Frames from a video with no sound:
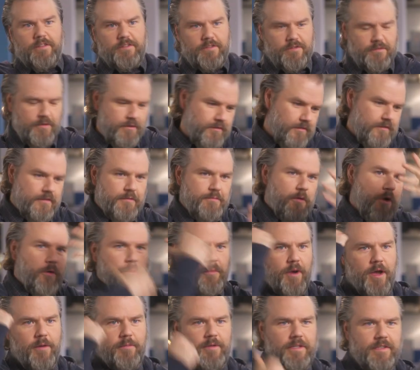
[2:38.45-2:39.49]
he just throws a smoke
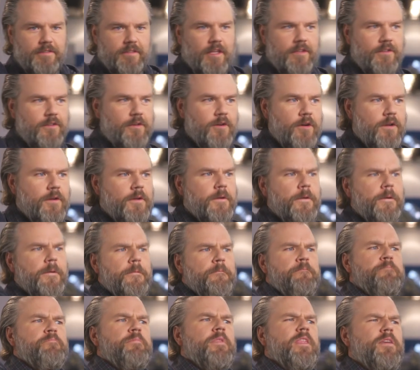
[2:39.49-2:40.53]
bomb and he's out the door,
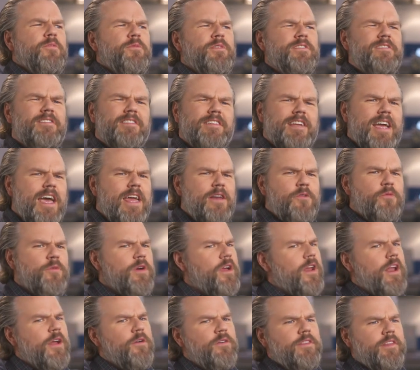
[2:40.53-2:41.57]
which is kind of
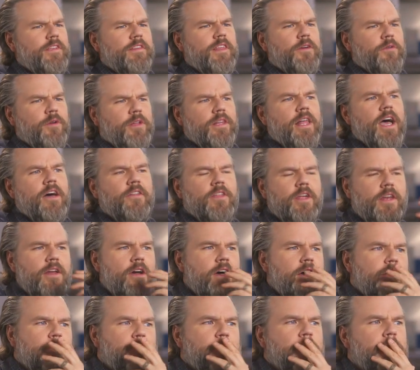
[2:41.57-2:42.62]
weird. I don't think they would allow that in a
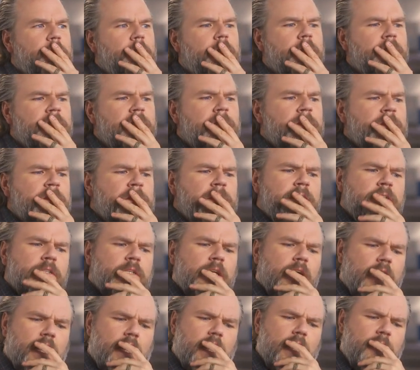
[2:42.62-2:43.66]
hospital, but
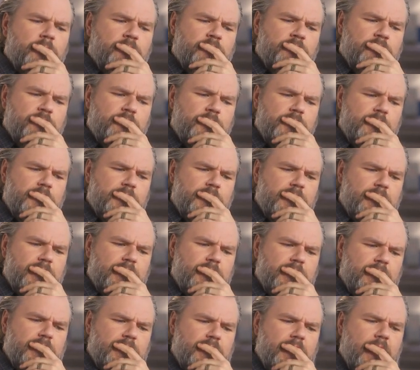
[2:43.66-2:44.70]
um,
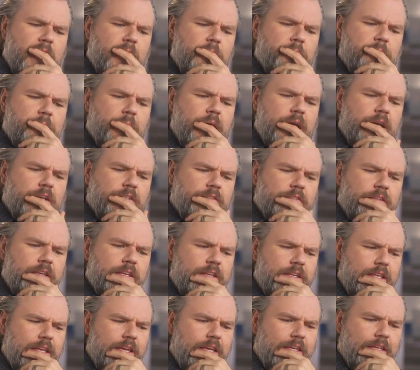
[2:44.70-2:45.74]
yeah, Max
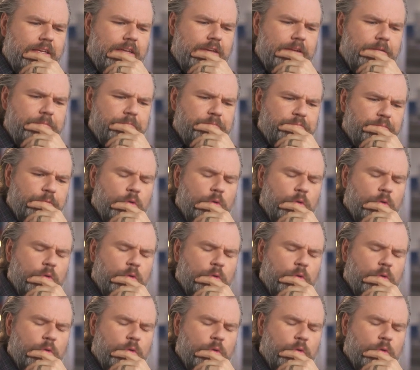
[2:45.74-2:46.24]
and Iggy.